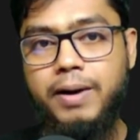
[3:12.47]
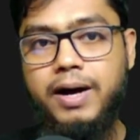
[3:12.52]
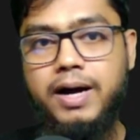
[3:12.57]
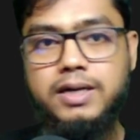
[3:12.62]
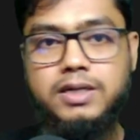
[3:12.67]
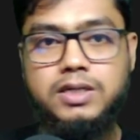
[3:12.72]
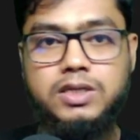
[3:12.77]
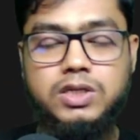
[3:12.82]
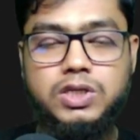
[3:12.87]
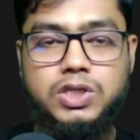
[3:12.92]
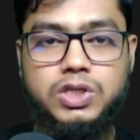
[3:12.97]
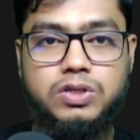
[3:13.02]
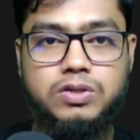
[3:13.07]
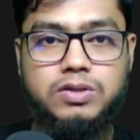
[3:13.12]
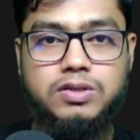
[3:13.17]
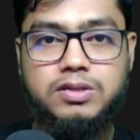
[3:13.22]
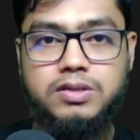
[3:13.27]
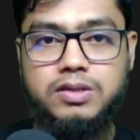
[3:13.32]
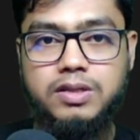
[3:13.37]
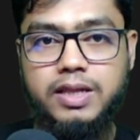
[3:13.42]
question
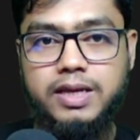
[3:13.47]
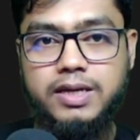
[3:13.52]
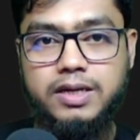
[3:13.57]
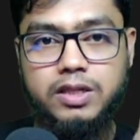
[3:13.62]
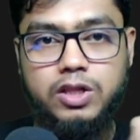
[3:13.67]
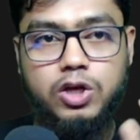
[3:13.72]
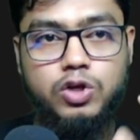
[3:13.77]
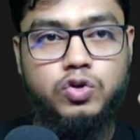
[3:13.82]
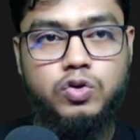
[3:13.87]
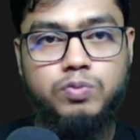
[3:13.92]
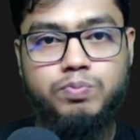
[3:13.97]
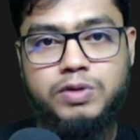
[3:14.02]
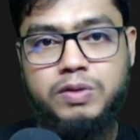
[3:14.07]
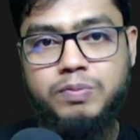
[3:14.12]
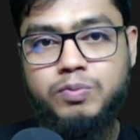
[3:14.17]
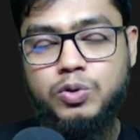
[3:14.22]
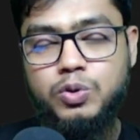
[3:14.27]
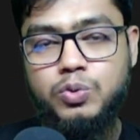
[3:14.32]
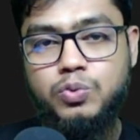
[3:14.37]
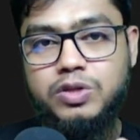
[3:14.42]
is, like lots of
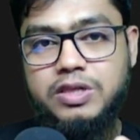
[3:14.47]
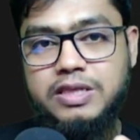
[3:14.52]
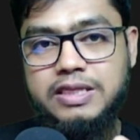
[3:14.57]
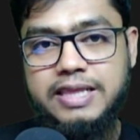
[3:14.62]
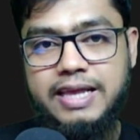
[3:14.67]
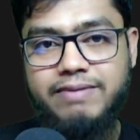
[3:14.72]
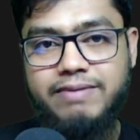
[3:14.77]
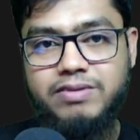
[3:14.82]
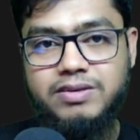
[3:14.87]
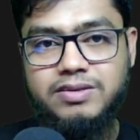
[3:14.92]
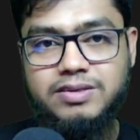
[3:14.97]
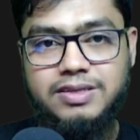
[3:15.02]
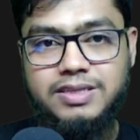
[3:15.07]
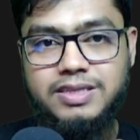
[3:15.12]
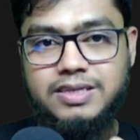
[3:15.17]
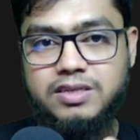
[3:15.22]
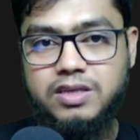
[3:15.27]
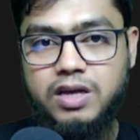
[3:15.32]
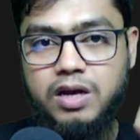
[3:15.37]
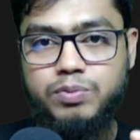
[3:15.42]
people will never see
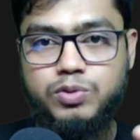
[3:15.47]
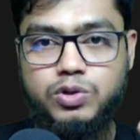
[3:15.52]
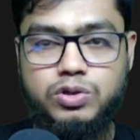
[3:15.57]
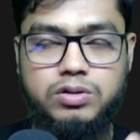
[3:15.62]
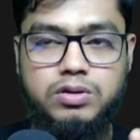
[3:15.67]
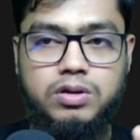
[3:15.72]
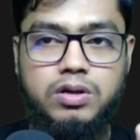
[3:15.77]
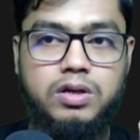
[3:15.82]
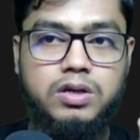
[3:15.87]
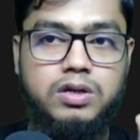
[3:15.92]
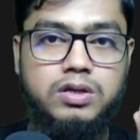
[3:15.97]
this option.